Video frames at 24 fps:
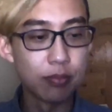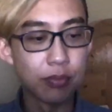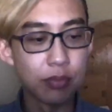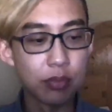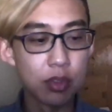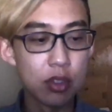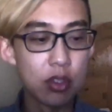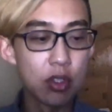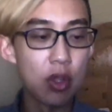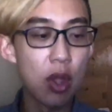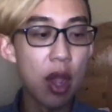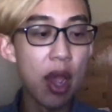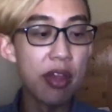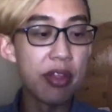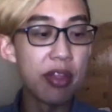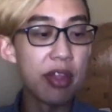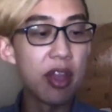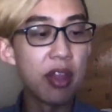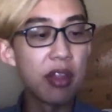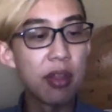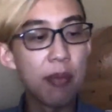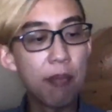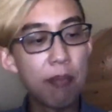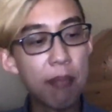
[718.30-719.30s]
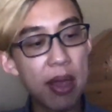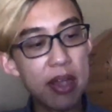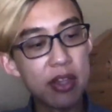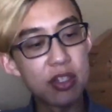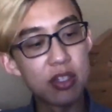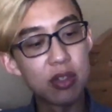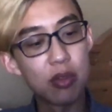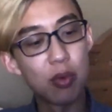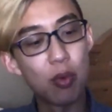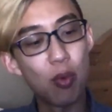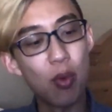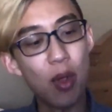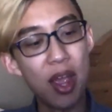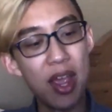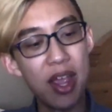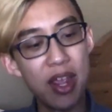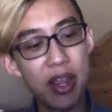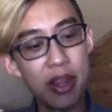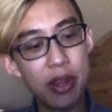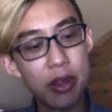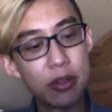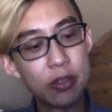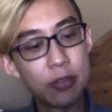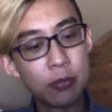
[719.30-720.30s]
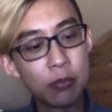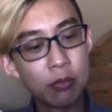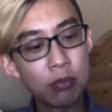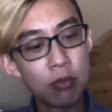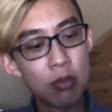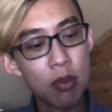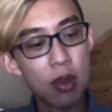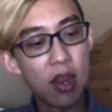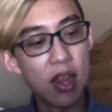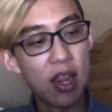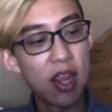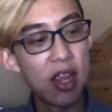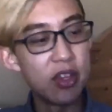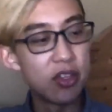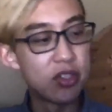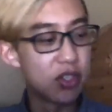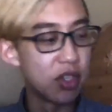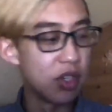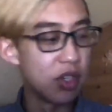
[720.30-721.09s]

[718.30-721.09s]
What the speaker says: So I think the best way is to